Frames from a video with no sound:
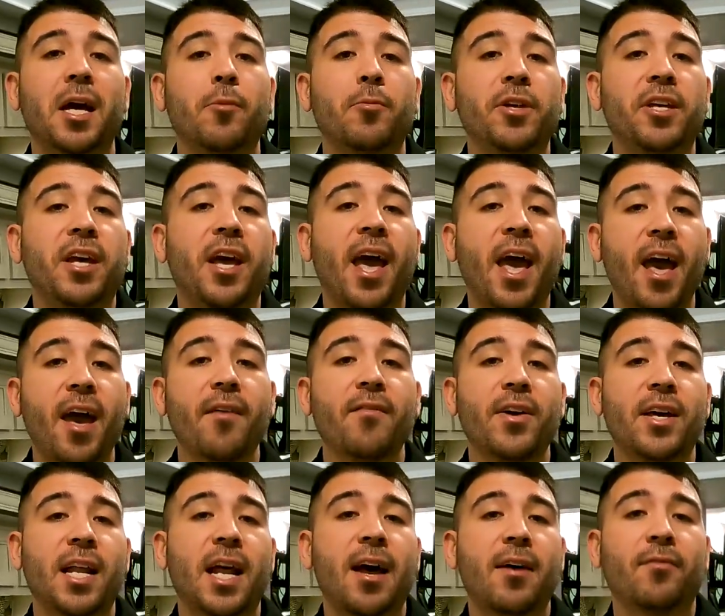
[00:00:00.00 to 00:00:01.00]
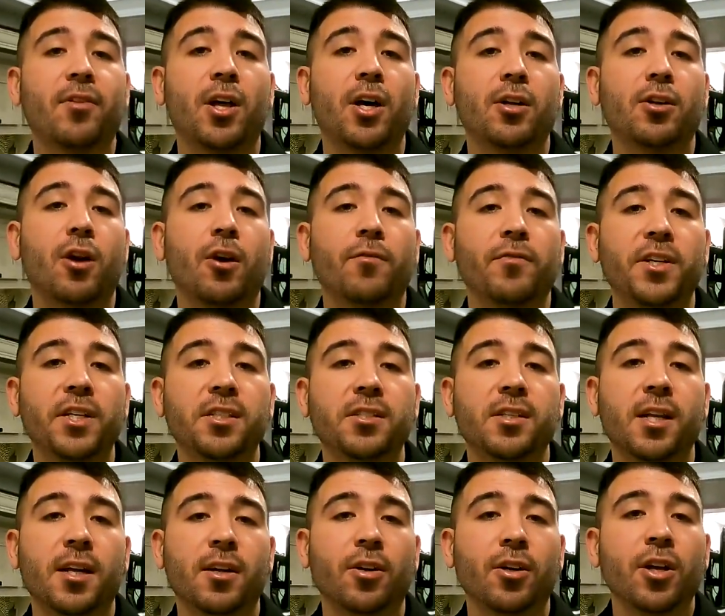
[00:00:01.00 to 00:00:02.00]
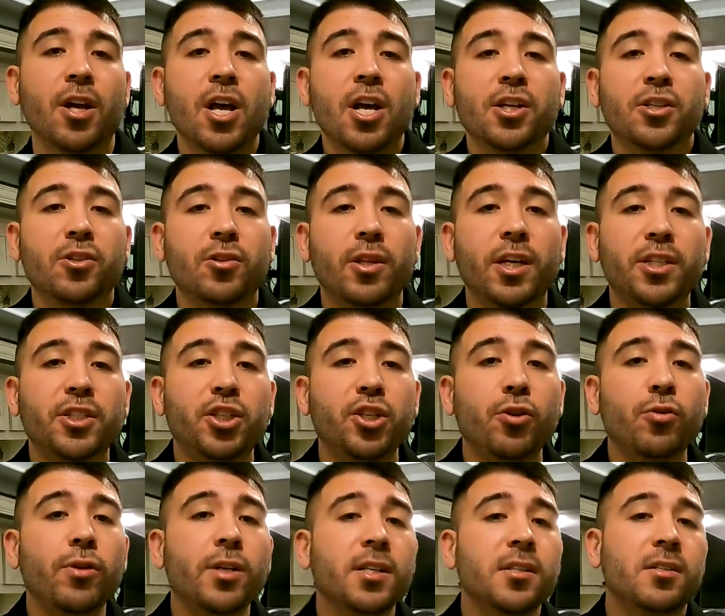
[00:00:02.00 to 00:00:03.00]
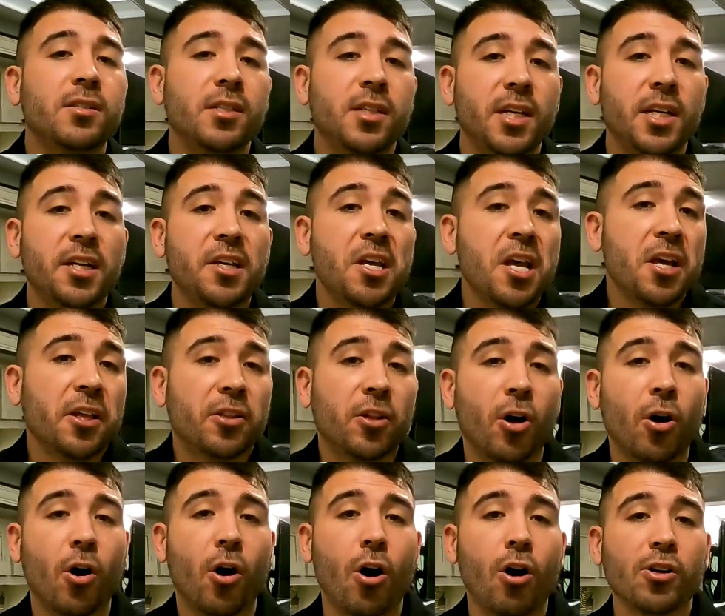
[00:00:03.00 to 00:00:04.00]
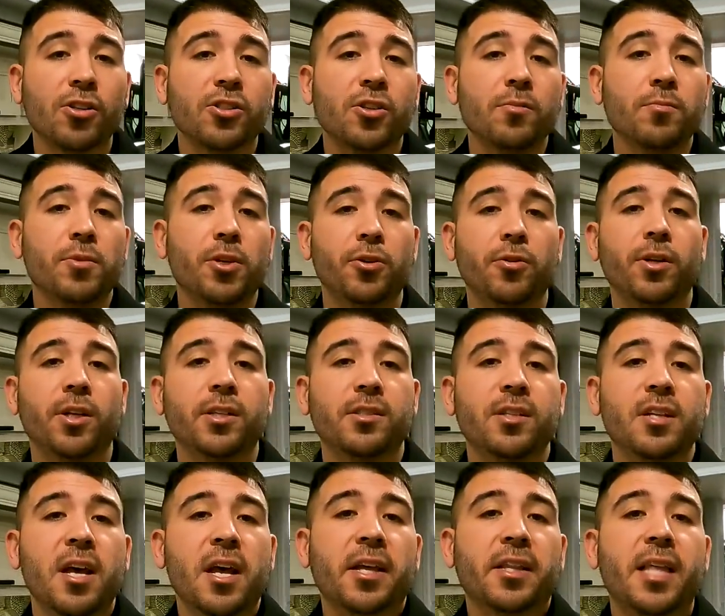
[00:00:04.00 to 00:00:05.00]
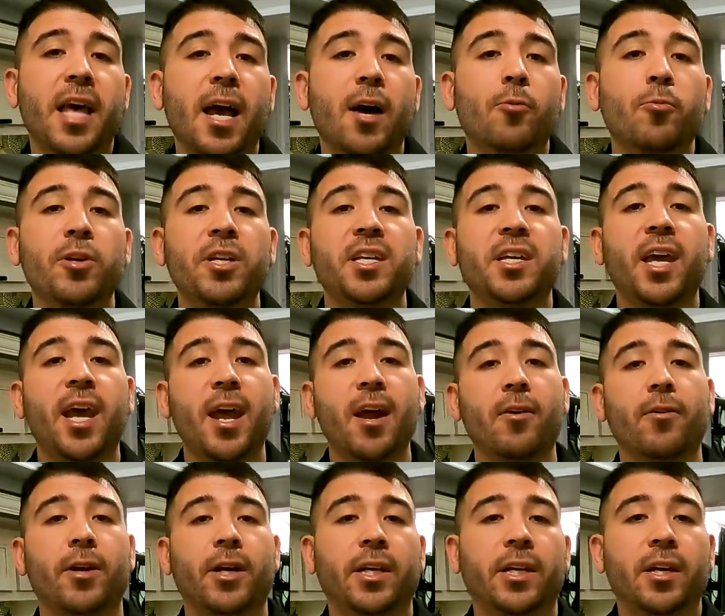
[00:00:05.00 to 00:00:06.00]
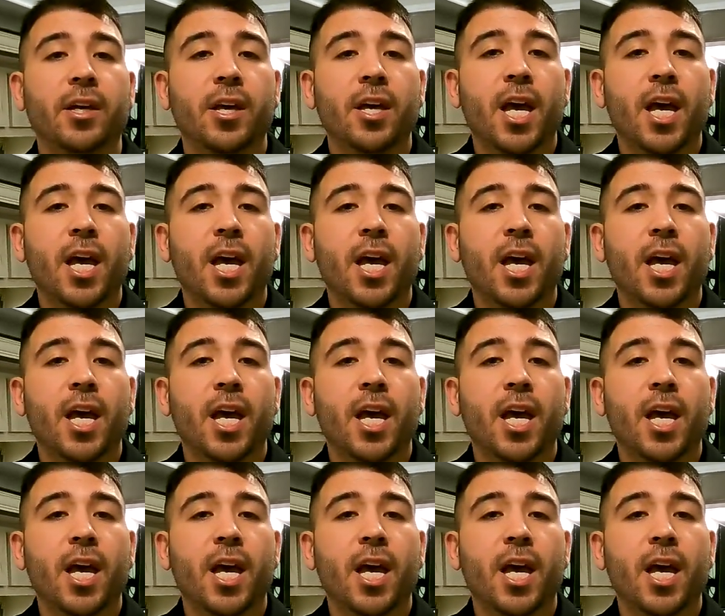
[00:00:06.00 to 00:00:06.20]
that we have at Avalon RV Center so that you can see the awesome units that we carry.